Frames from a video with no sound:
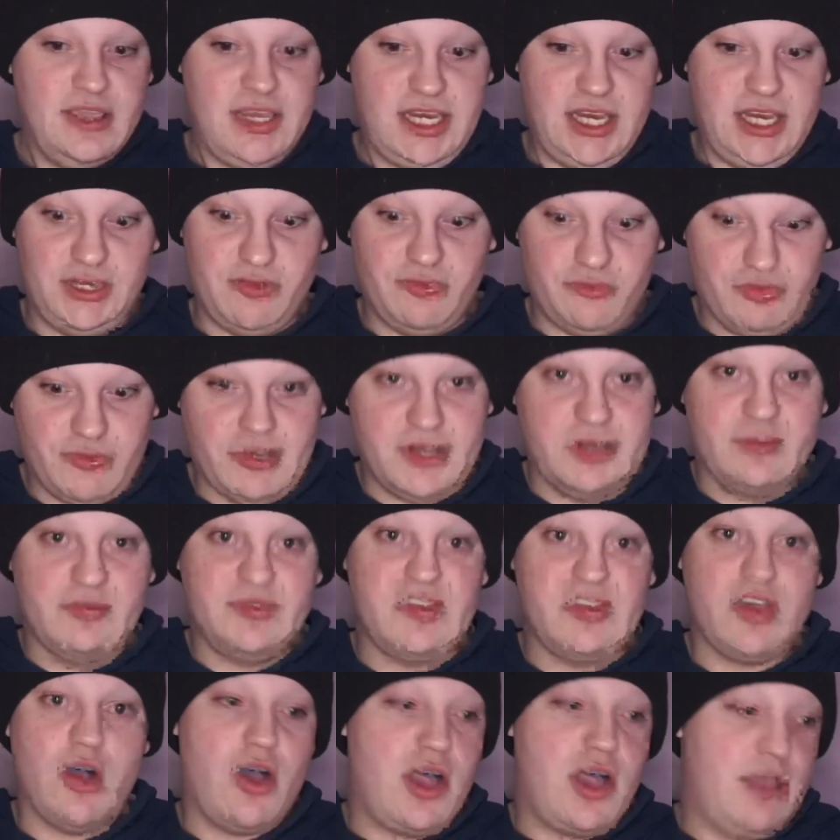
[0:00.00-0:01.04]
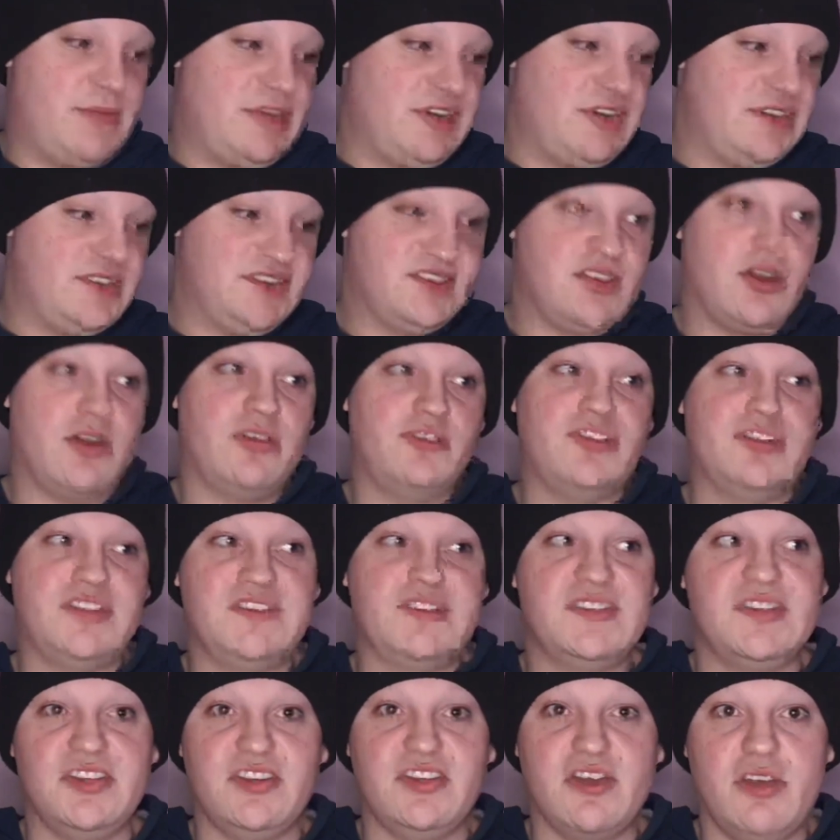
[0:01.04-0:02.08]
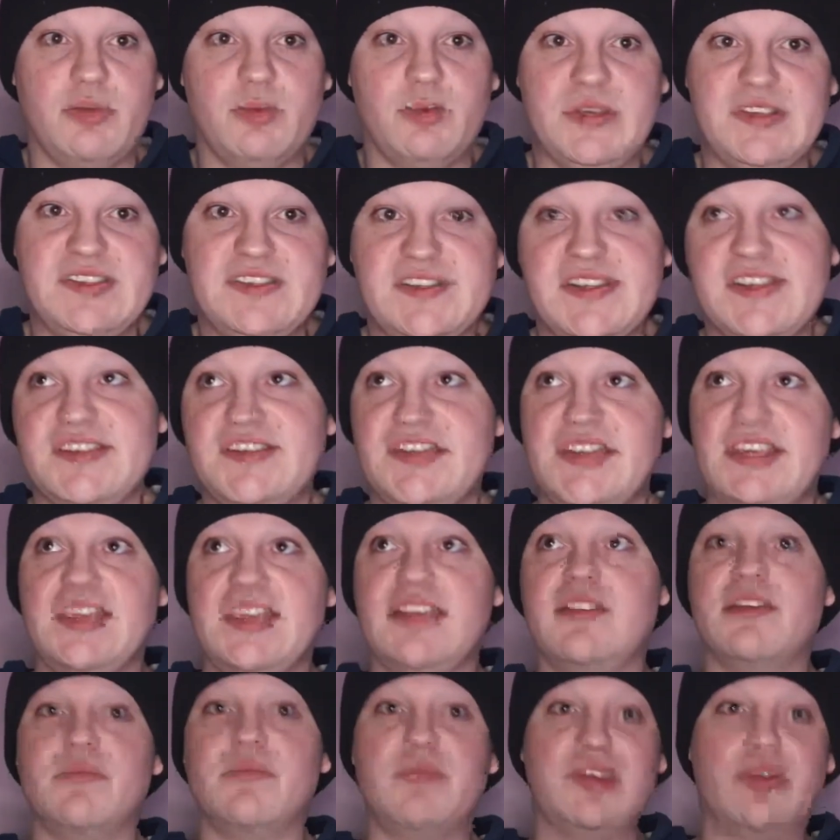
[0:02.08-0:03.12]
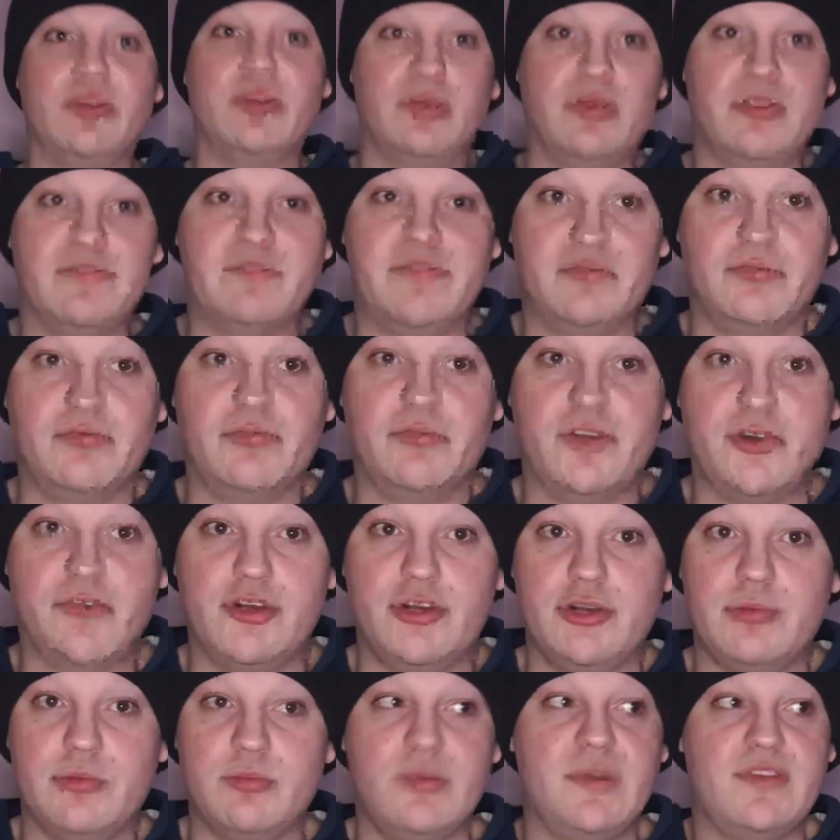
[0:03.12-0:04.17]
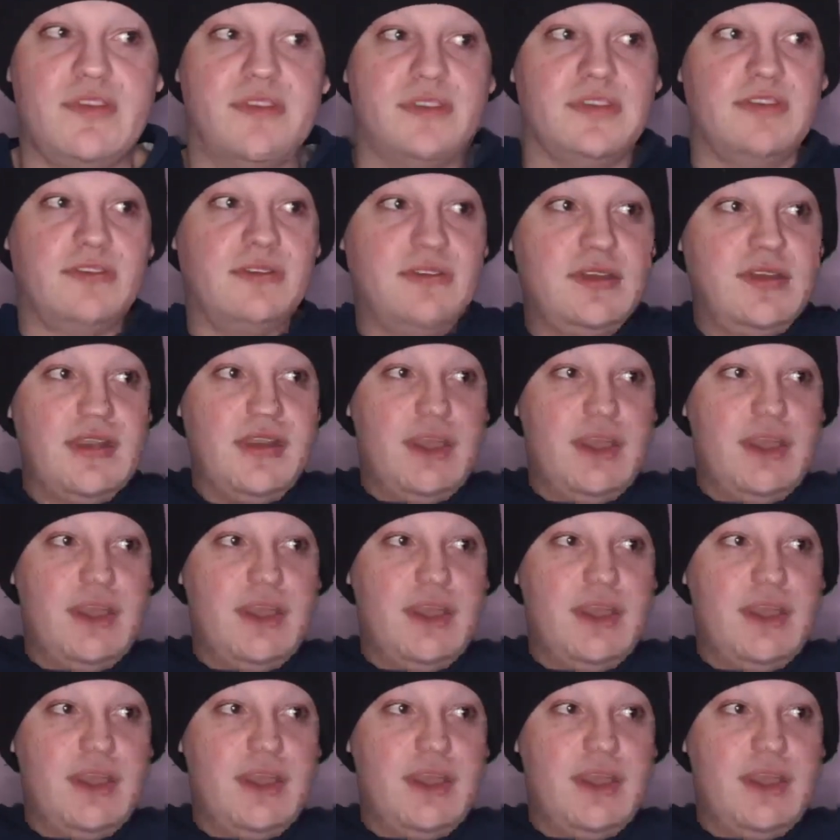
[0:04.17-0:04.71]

in real time, and it's not just, you know, we're sitting in the middle of a room with a